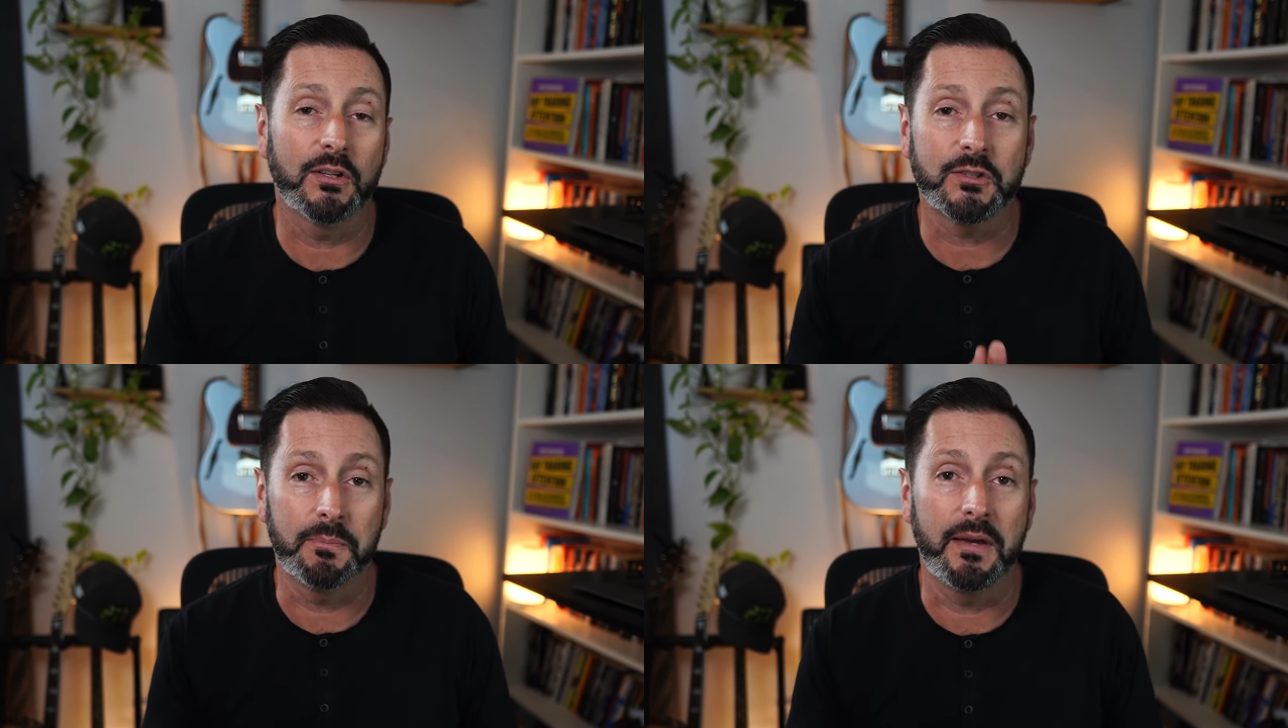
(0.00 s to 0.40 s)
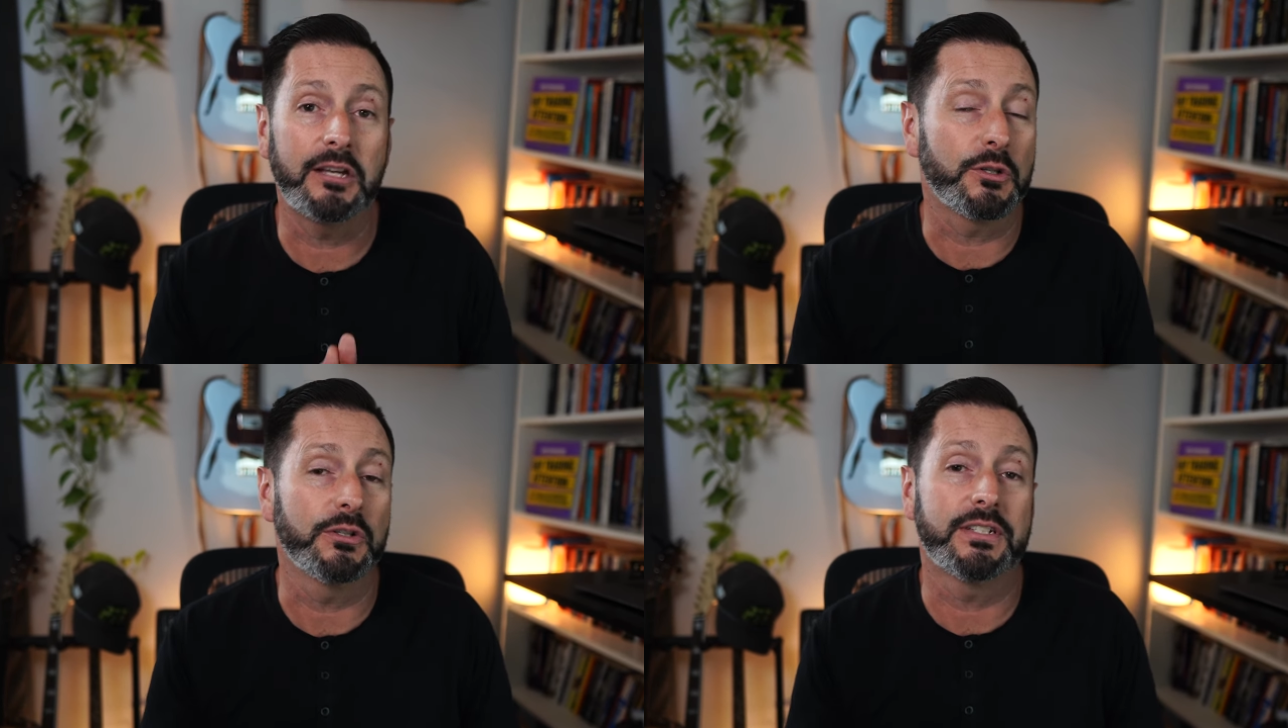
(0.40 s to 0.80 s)
So make
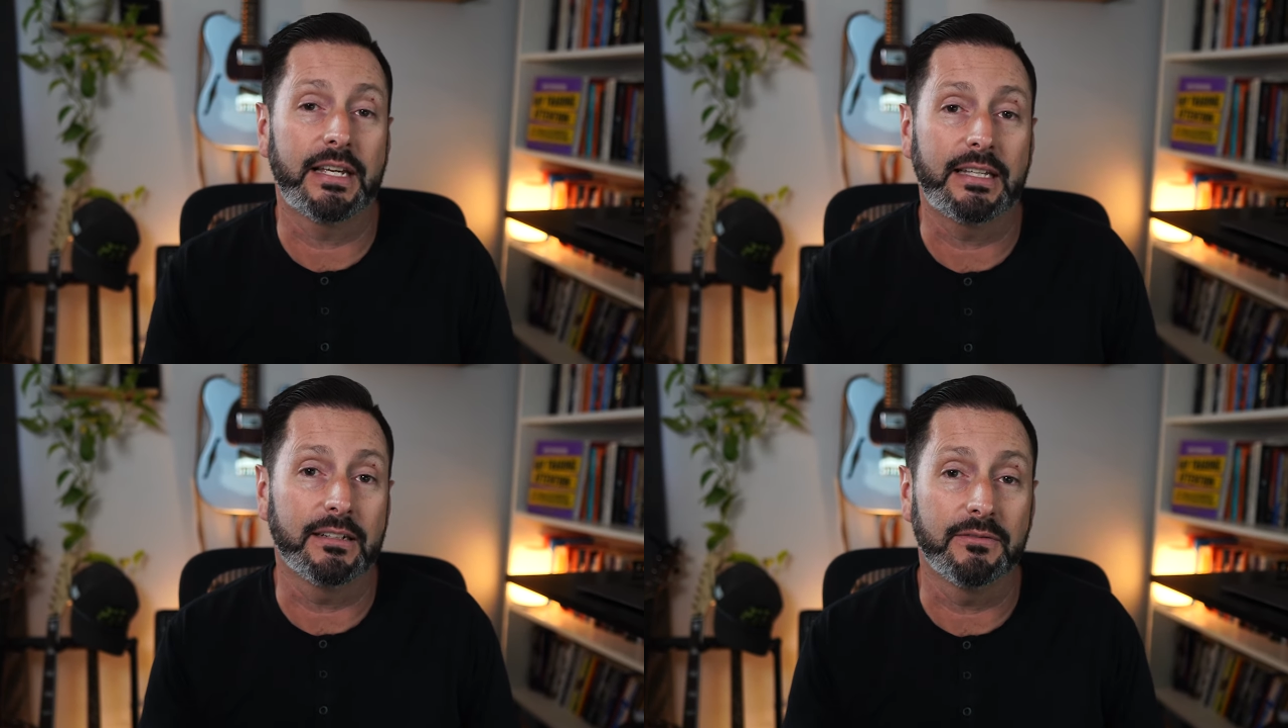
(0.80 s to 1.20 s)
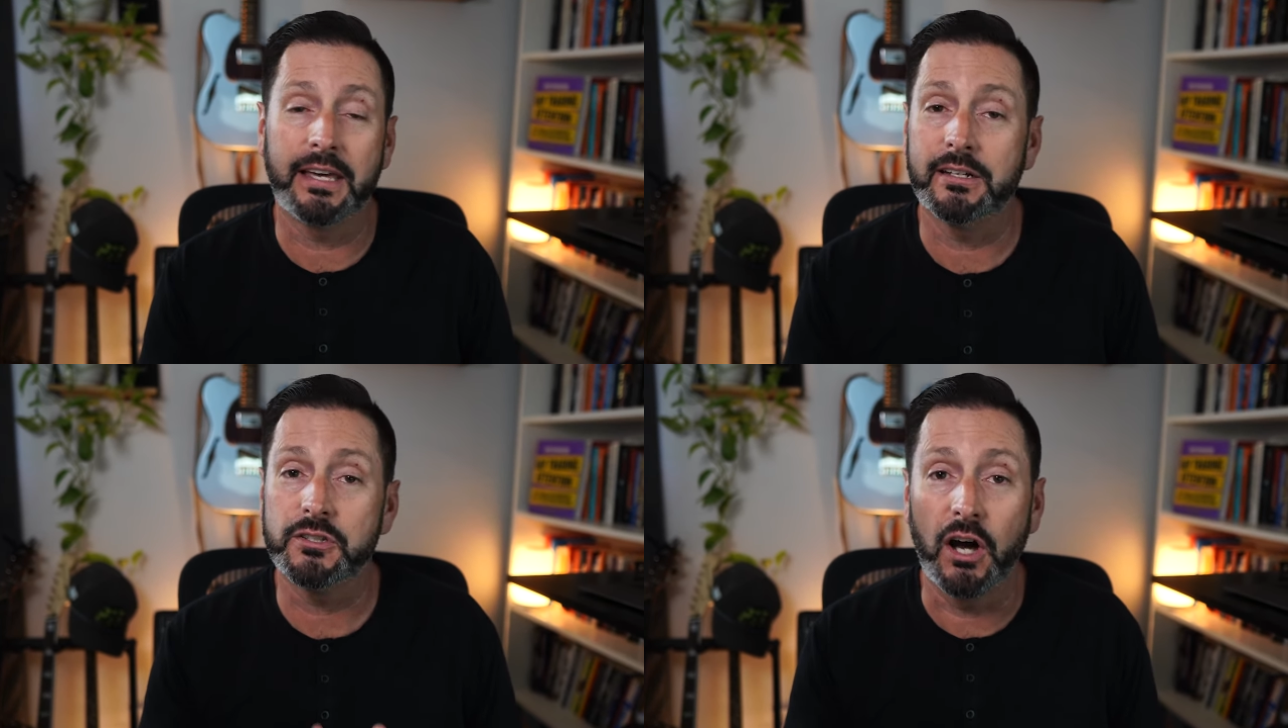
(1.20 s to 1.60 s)
sure you're taking
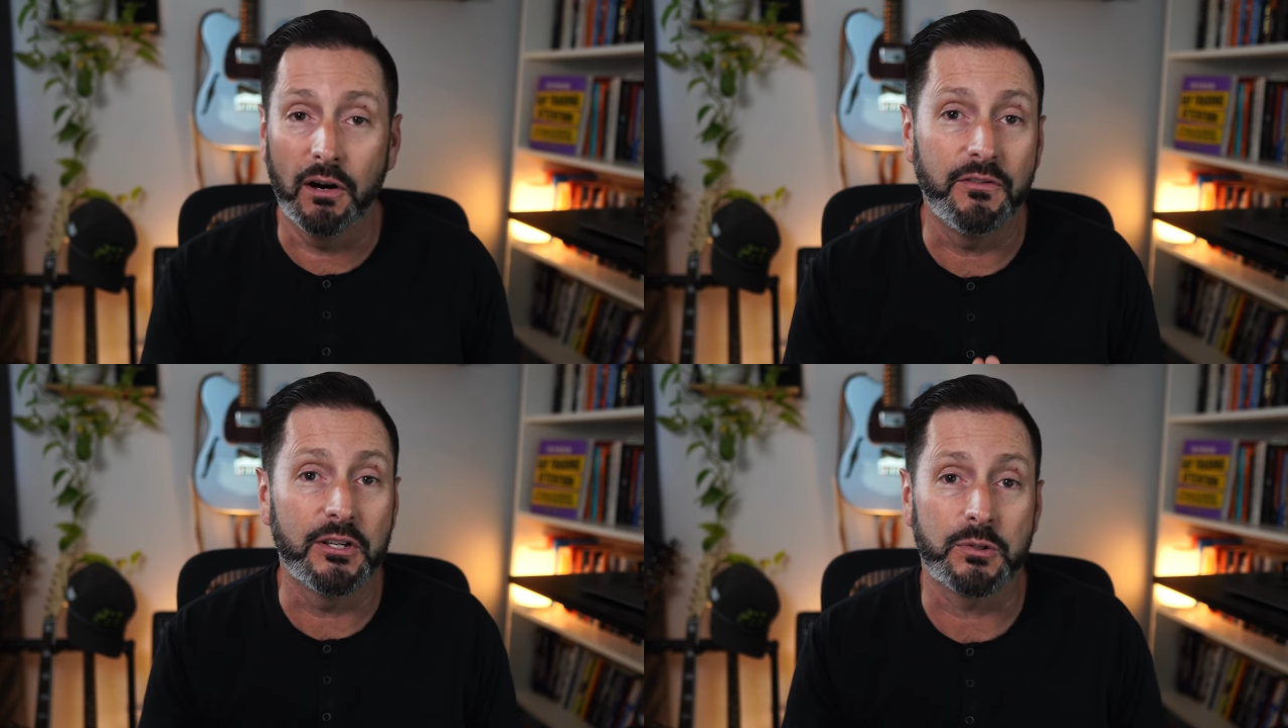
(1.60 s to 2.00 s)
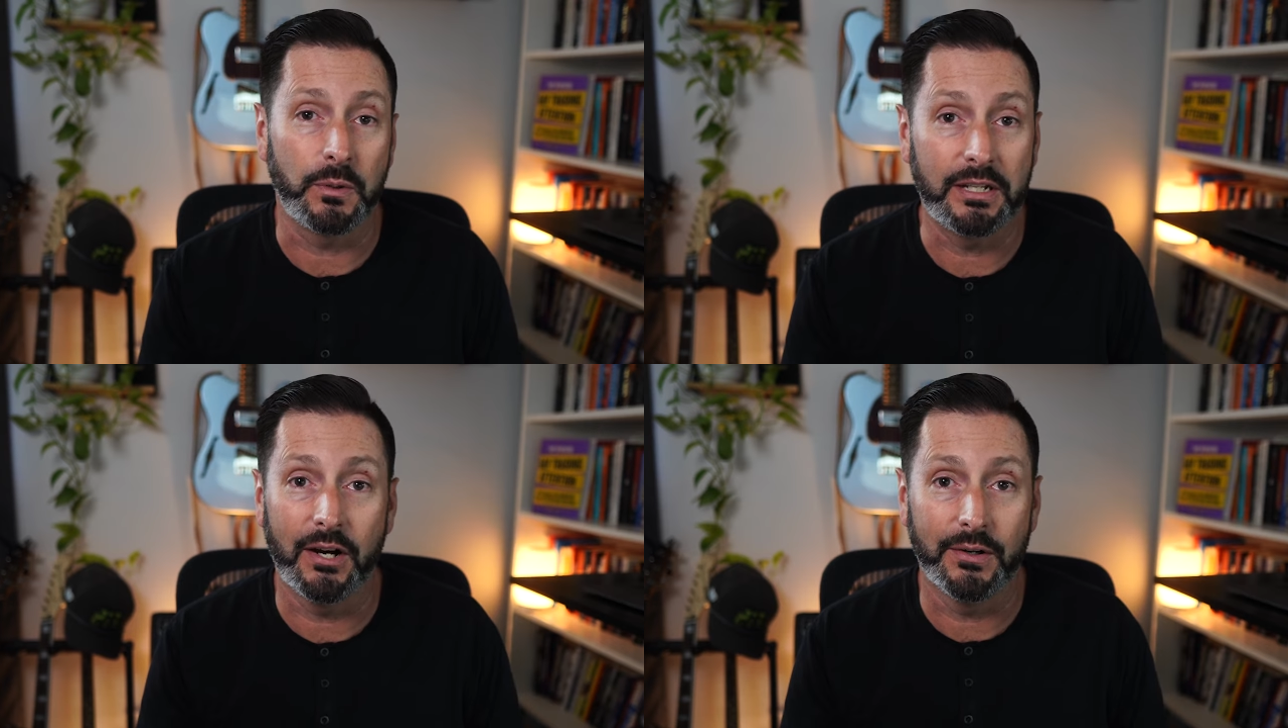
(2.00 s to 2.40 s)
advantage of this
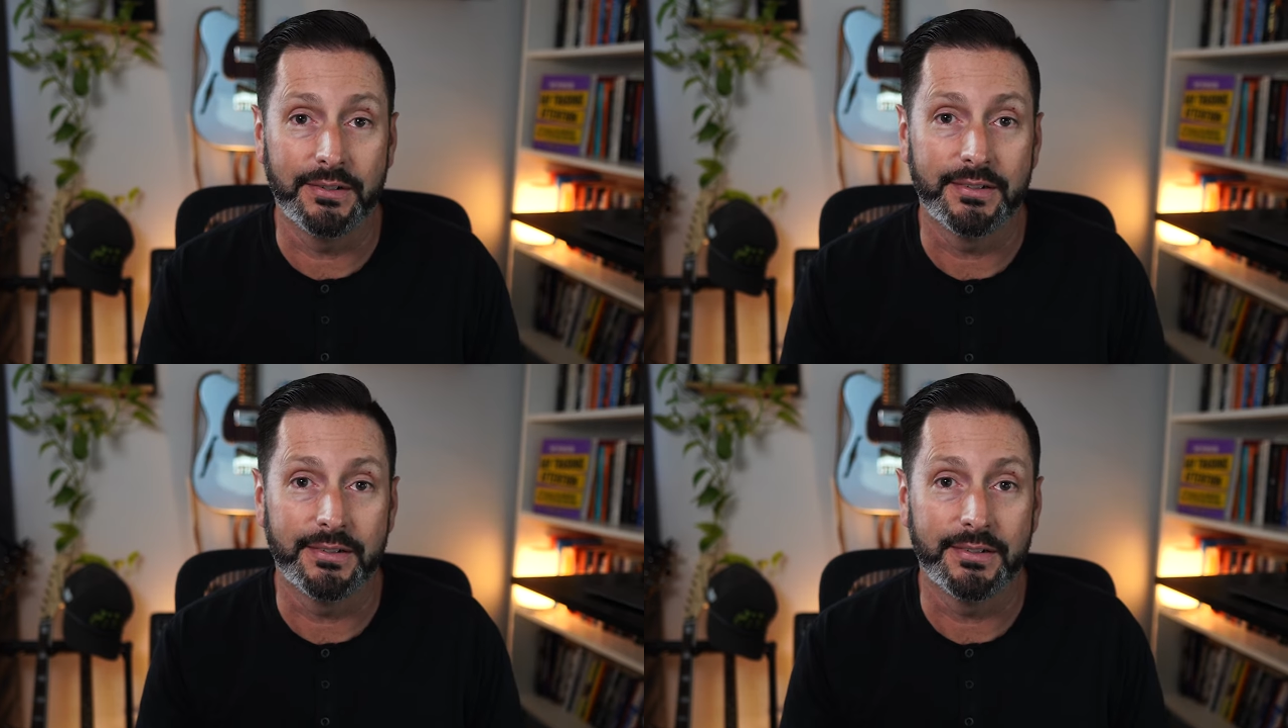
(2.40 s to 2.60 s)
window.